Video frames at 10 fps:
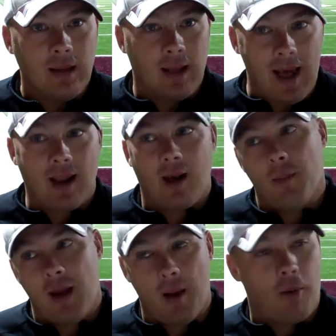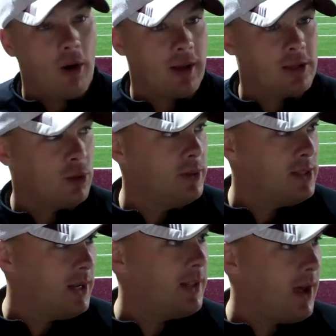he had had a coming-out party against
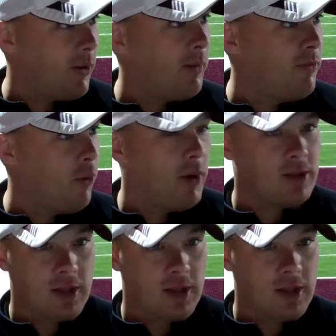Louisiana Tech right before us.